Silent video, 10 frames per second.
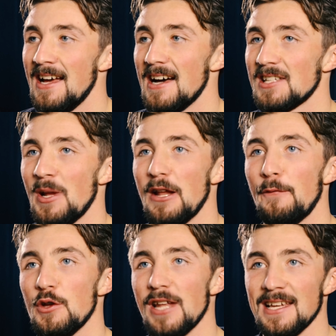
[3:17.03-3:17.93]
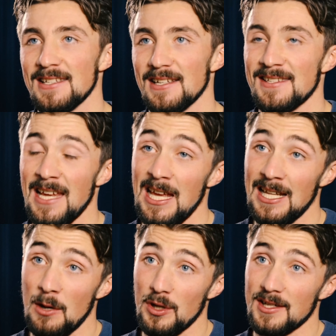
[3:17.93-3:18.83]
spent a few days in the city, and
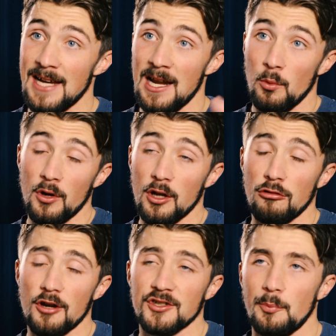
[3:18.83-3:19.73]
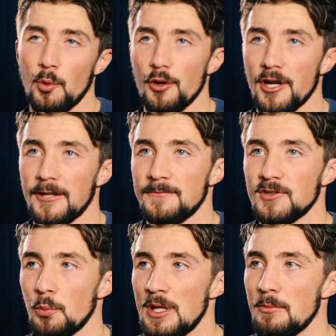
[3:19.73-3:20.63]
then we decided we were going to cross the border.
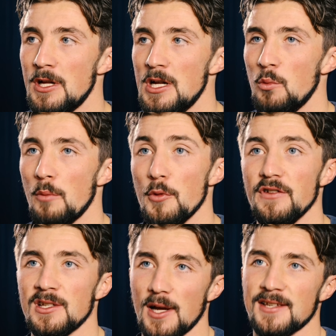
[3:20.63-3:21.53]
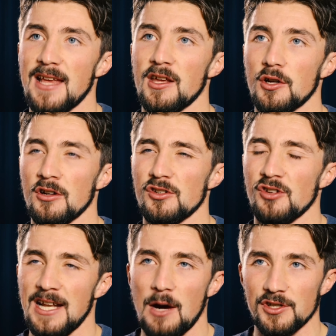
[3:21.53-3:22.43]
So we were moving to our second country,
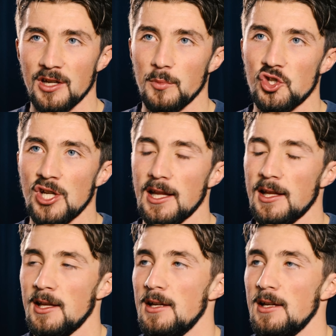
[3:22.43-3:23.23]
and that was going to be Chile.